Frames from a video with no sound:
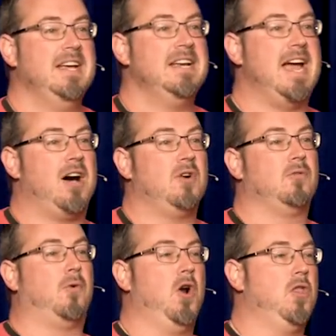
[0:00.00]
Now,
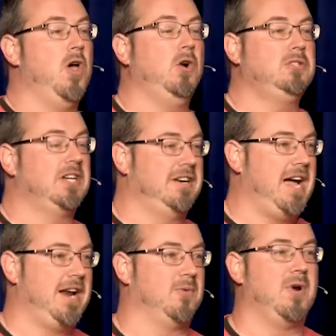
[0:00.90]
for those that are
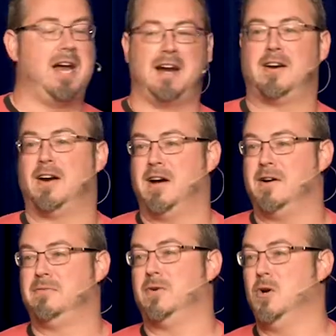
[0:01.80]
not aware
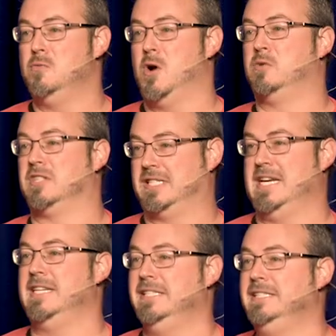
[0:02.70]
of who Moses
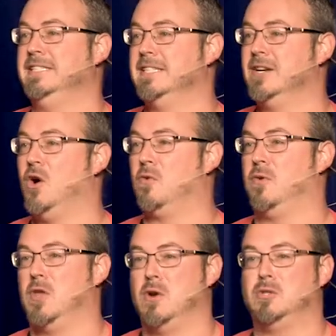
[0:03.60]
is, or
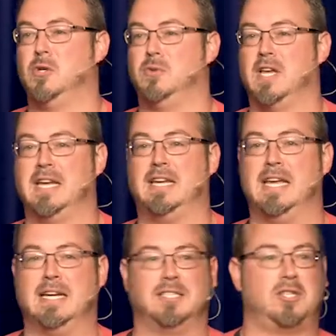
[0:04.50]
for those who think
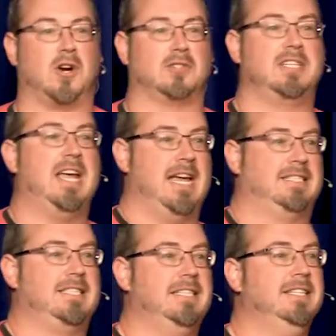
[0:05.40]
it is Charlton
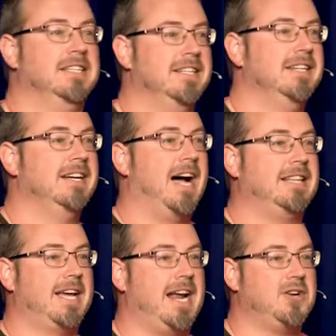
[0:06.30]
Heston, I
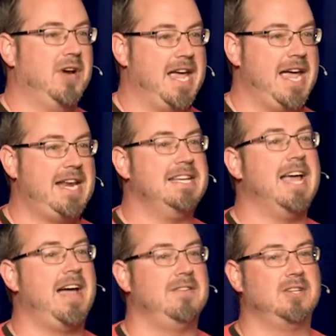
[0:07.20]
thought I'd go ahead and
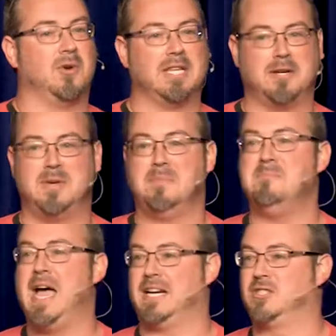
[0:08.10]
dive into a little bit of
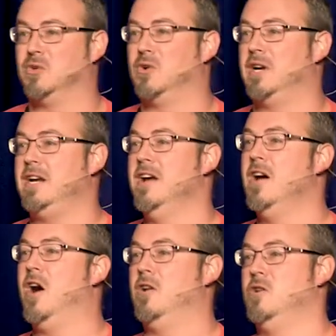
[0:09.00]
backstory
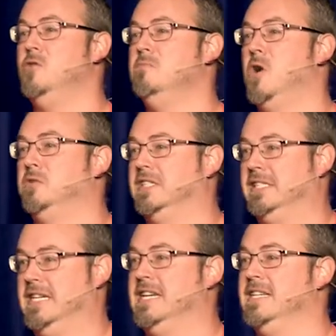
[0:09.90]
on who
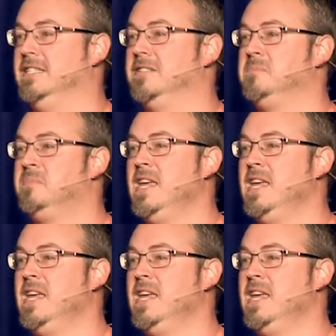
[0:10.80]
Moses is.